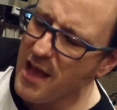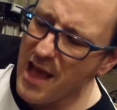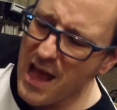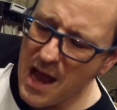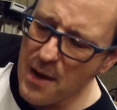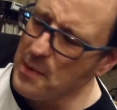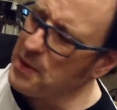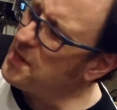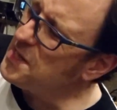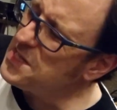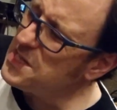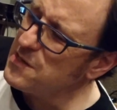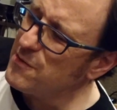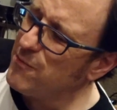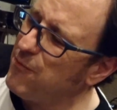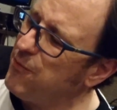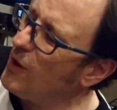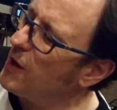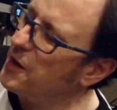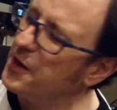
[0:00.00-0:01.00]
I mean, this is
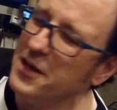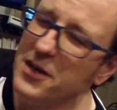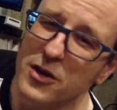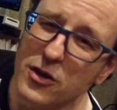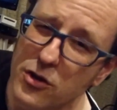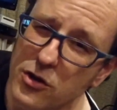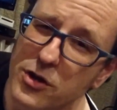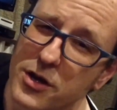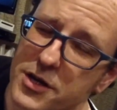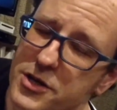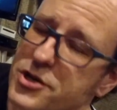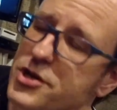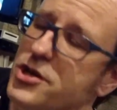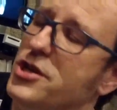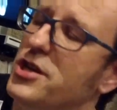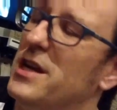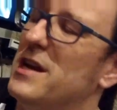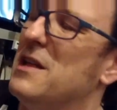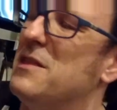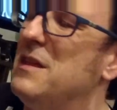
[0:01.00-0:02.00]
fucking good
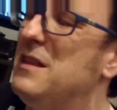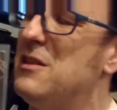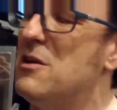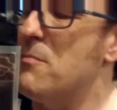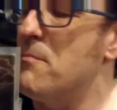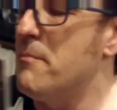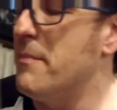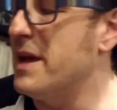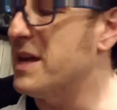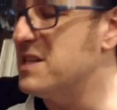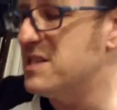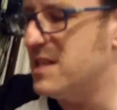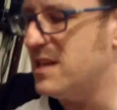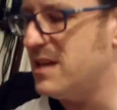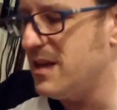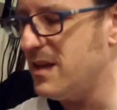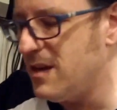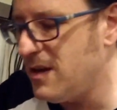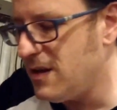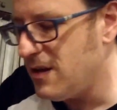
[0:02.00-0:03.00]
shit. I think they're Mexican.